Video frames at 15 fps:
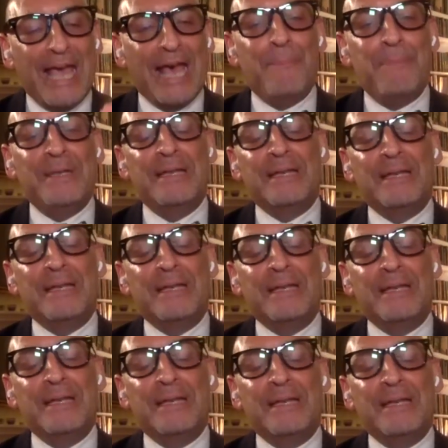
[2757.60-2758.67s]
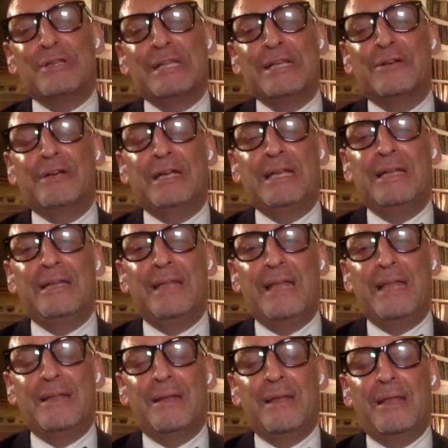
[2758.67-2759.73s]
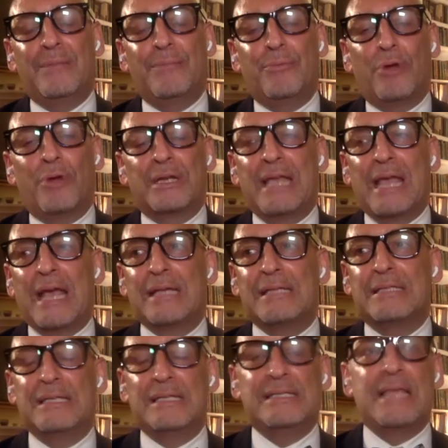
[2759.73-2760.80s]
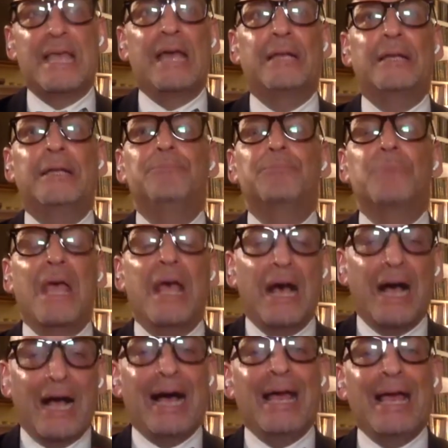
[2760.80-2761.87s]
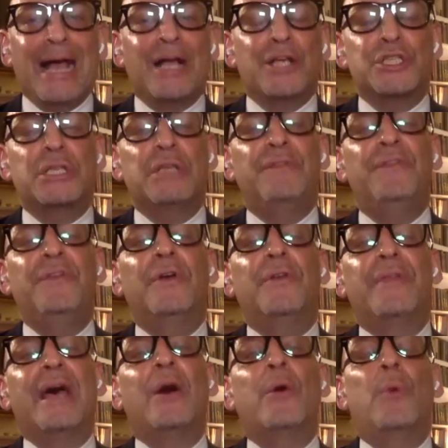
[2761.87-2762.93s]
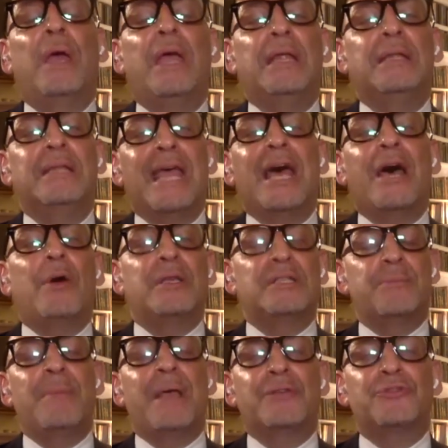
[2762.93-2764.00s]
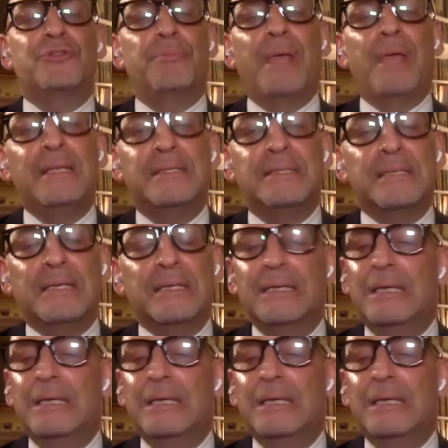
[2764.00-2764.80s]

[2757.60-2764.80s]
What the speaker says: happened, and I said this earlier in the broadcast, is that I actually feel that way now as a Master Mason.